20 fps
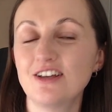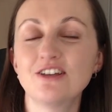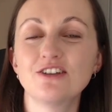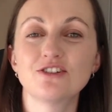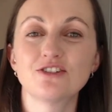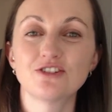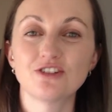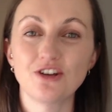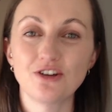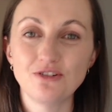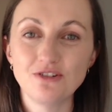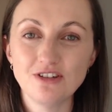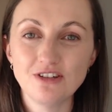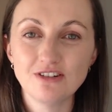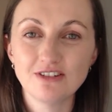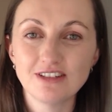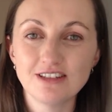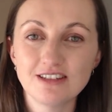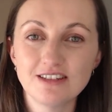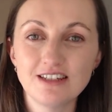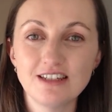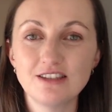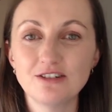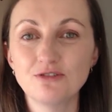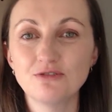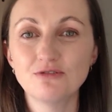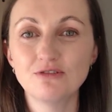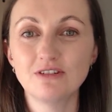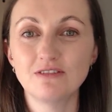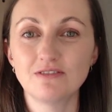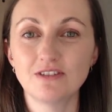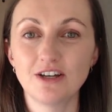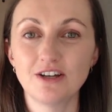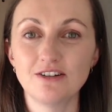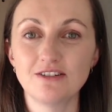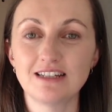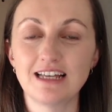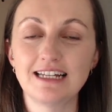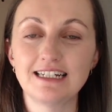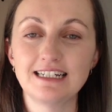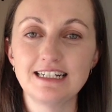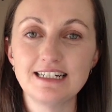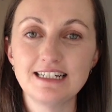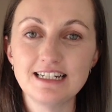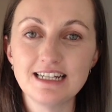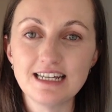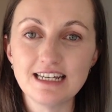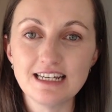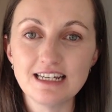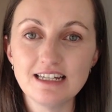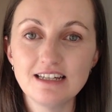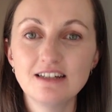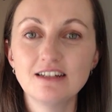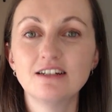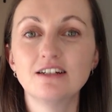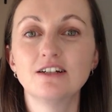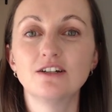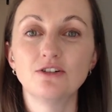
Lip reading: So you can see that all of those had a D,